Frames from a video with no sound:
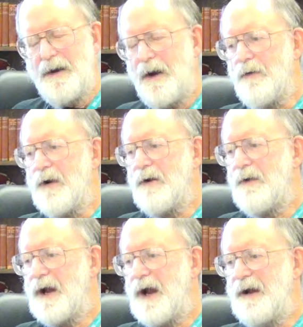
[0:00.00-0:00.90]
Oh,
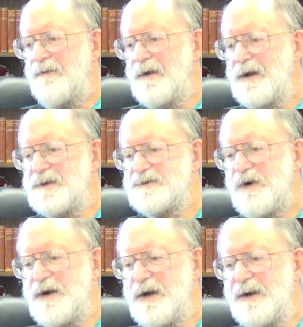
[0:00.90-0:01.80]
well, I have
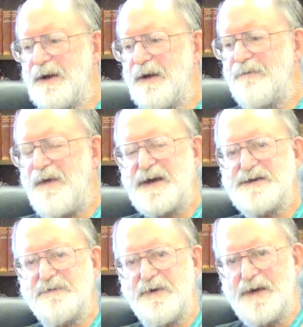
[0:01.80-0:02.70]
extraordinary
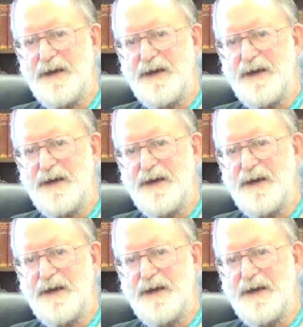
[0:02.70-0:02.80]
affection for